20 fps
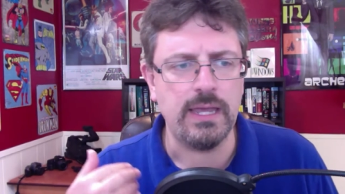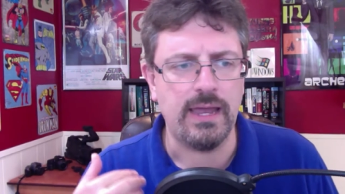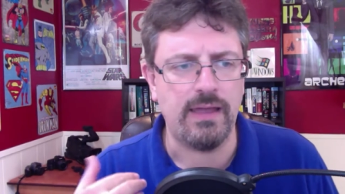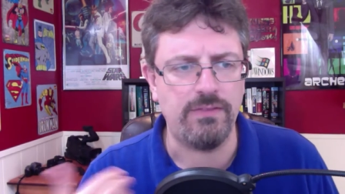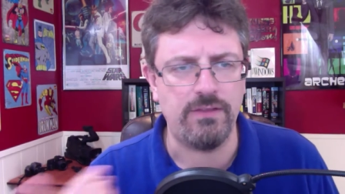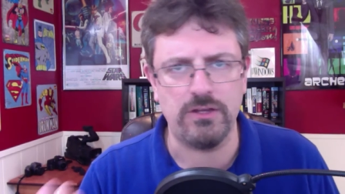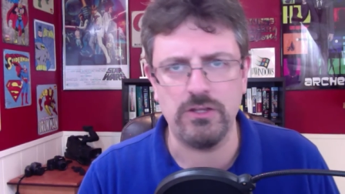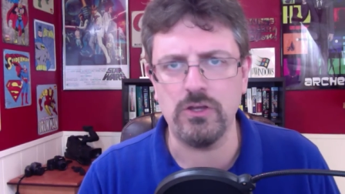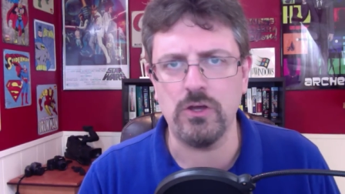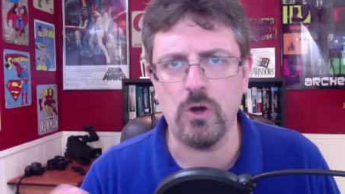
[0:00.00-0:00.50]

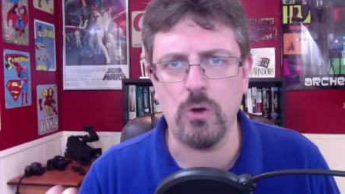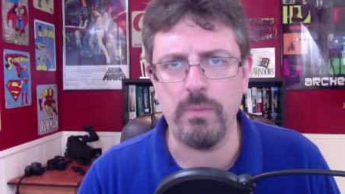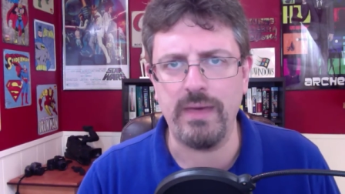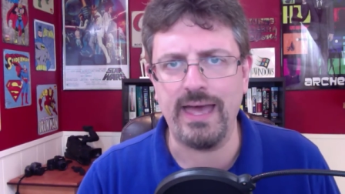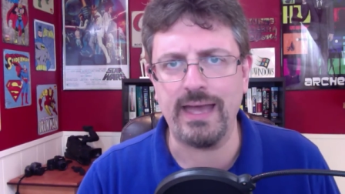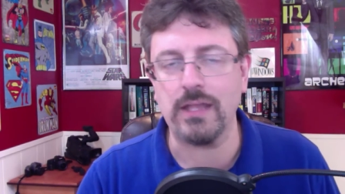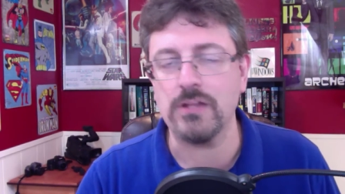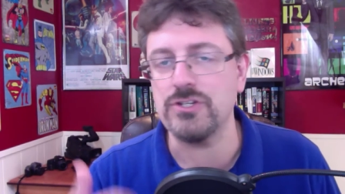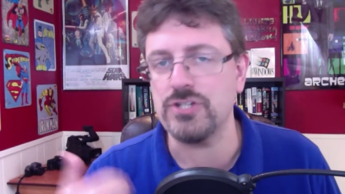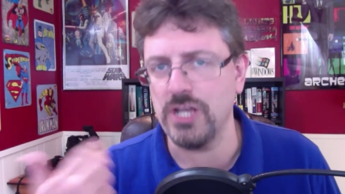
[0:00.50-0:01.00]
and then you go
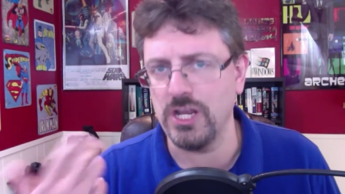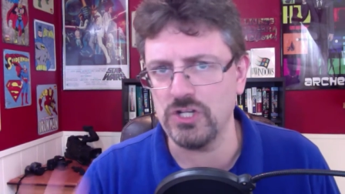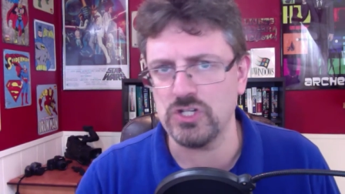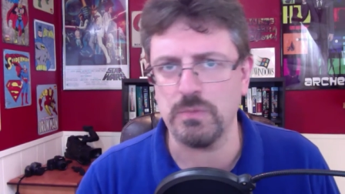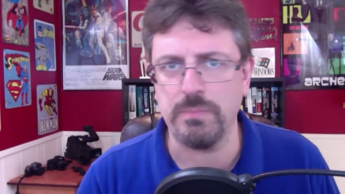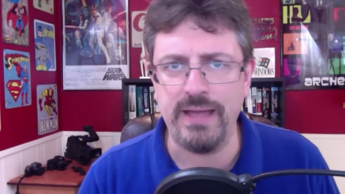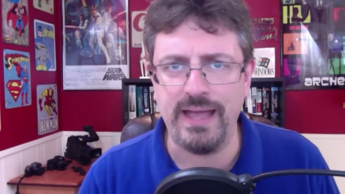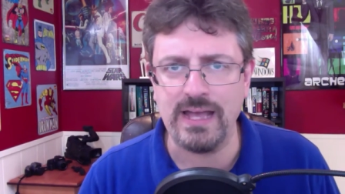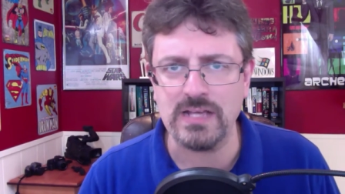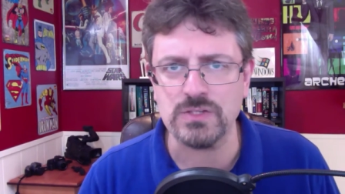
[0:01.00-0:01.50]
back and change
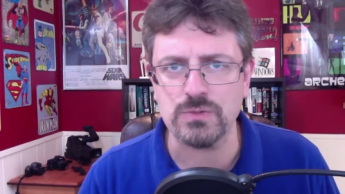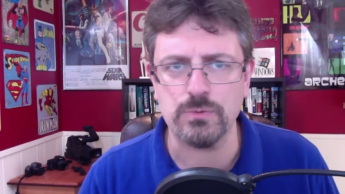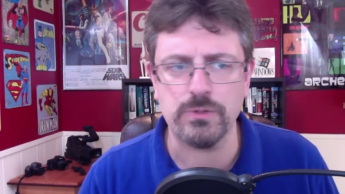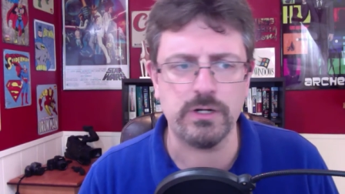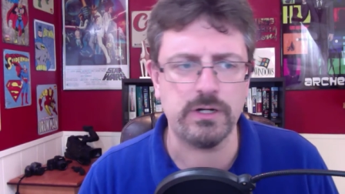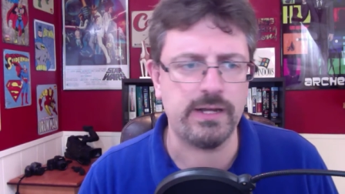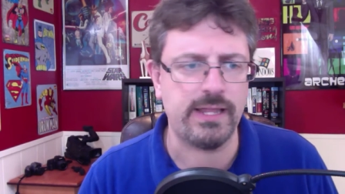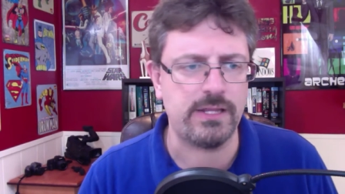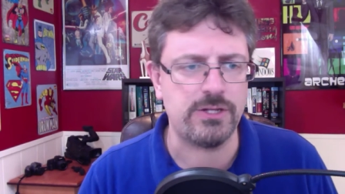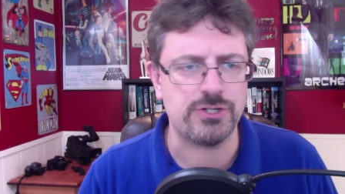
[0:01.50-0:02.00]
your
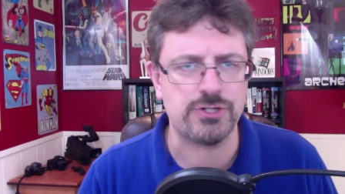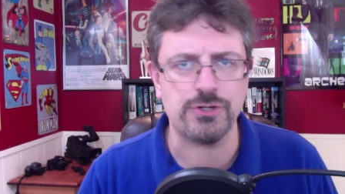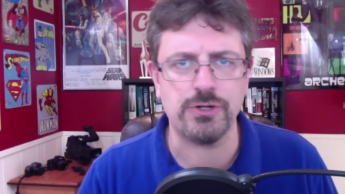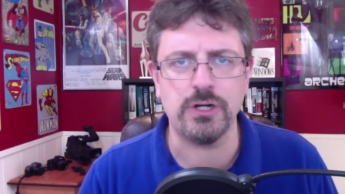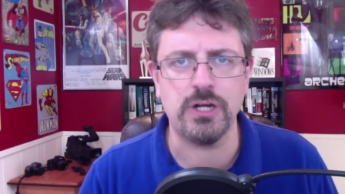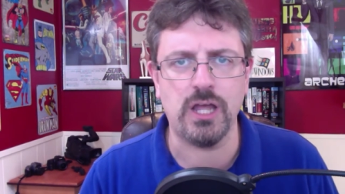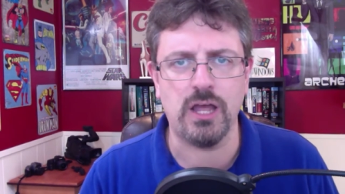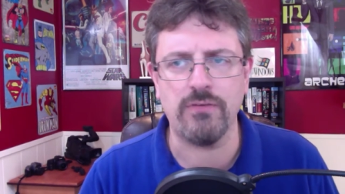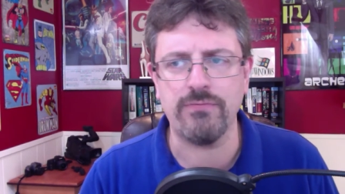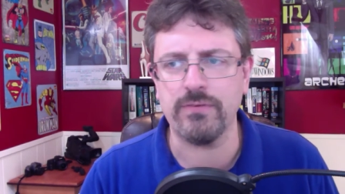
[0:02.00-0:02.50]
password, and sure
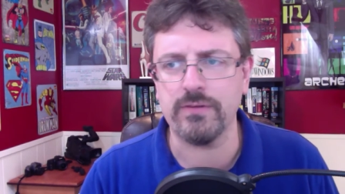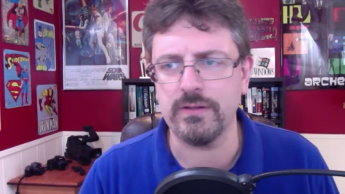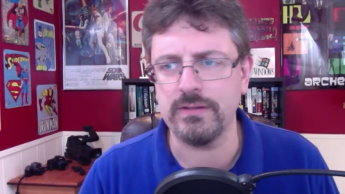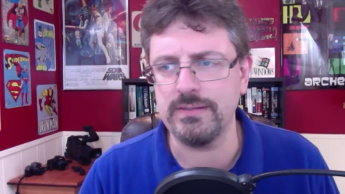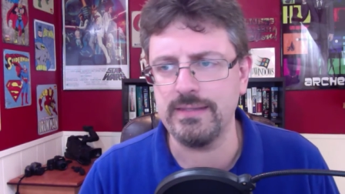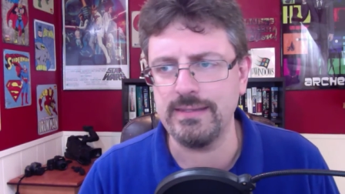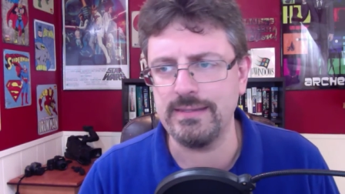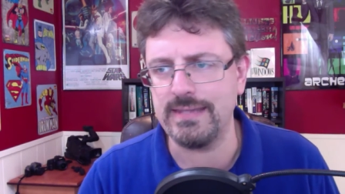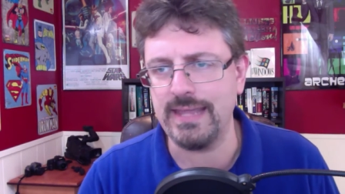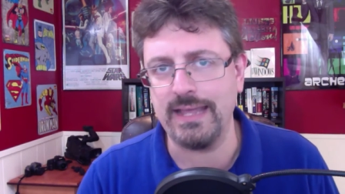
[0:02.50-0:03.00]
enough, a
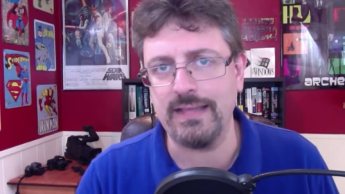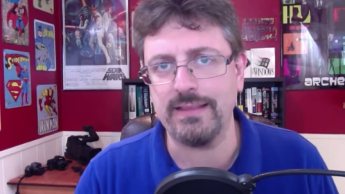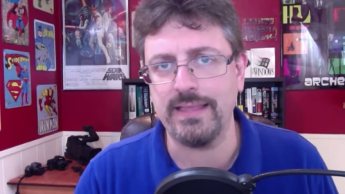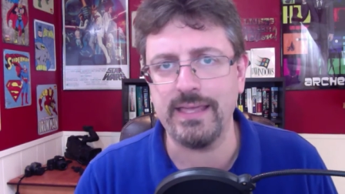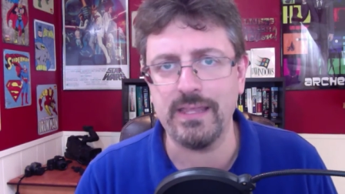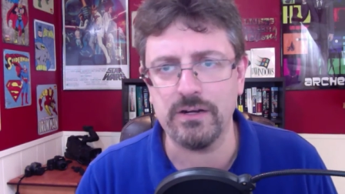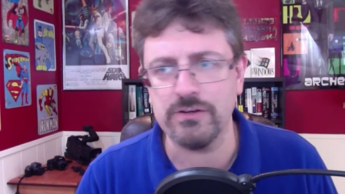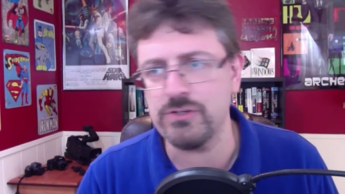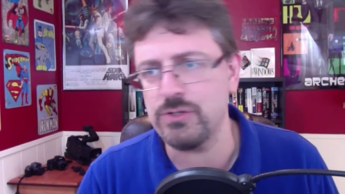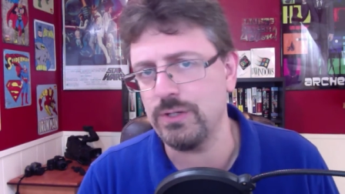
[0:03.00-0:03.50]
day
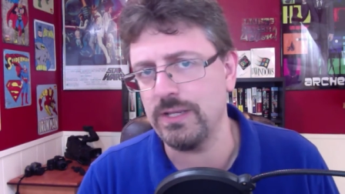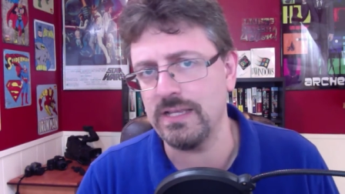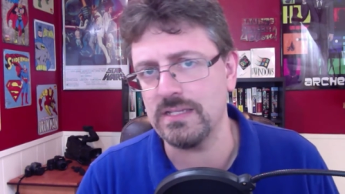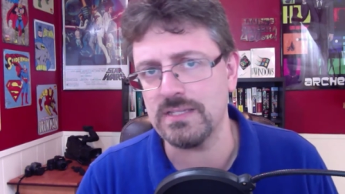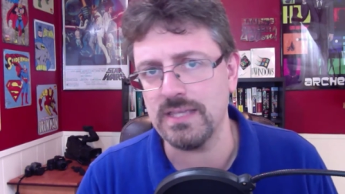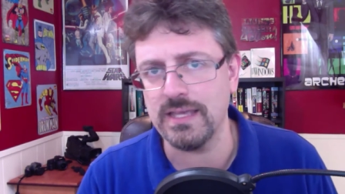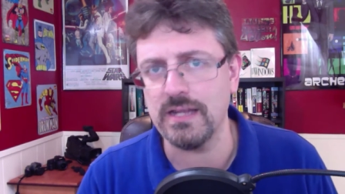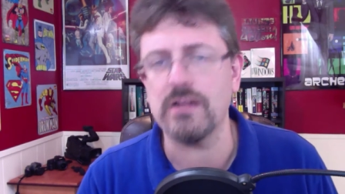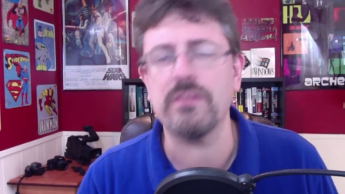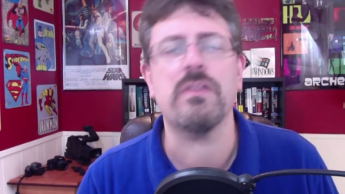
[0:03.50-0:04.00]
later, two
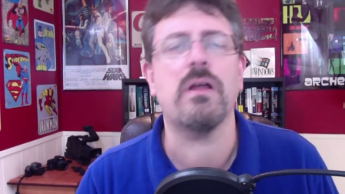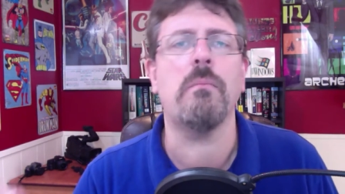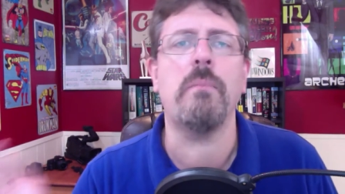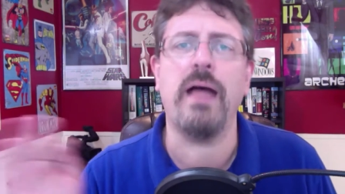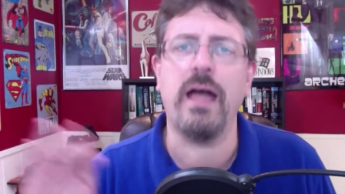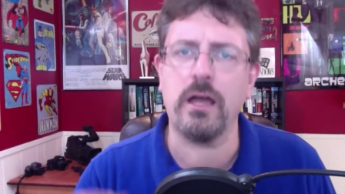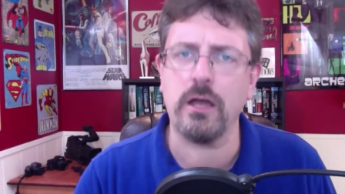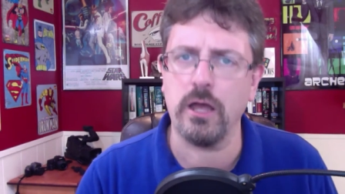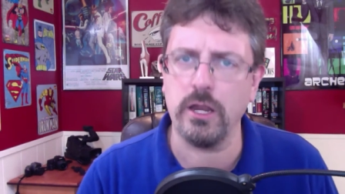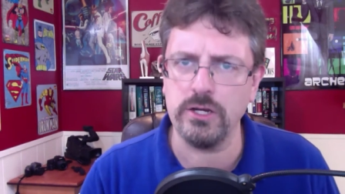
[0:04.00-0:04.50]
days later, they're
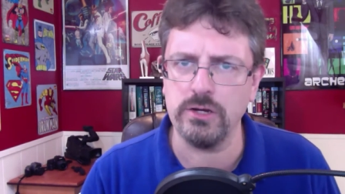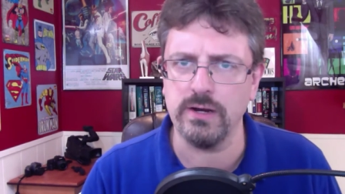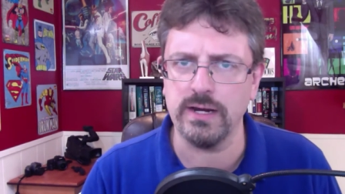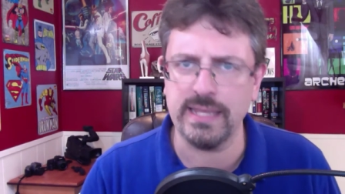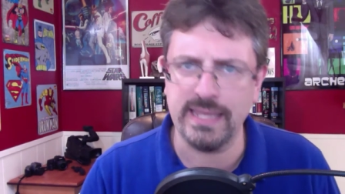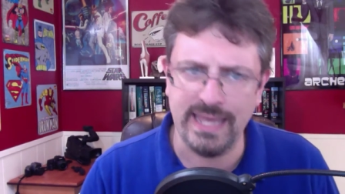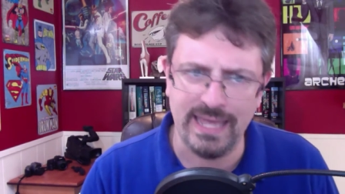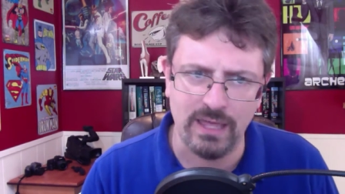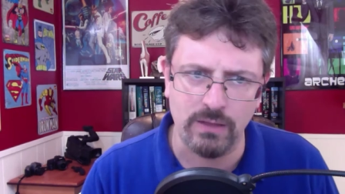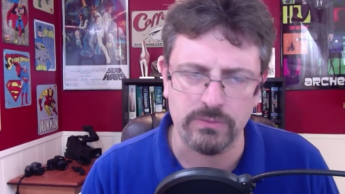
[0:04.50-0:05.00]
back on your
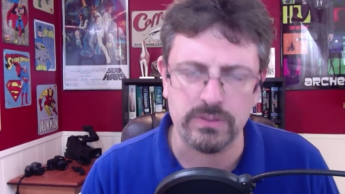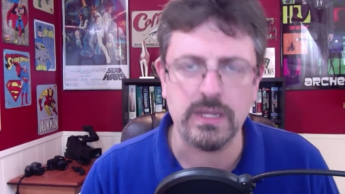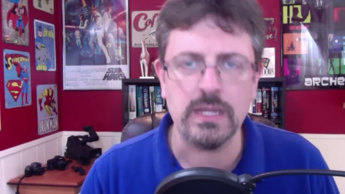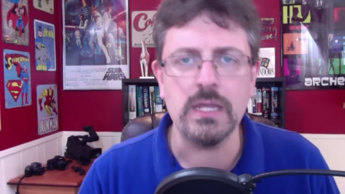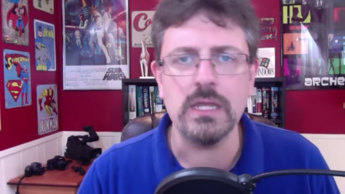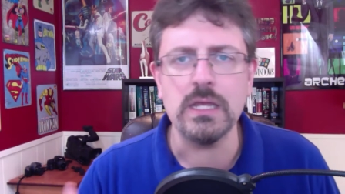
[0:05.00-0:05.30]
account.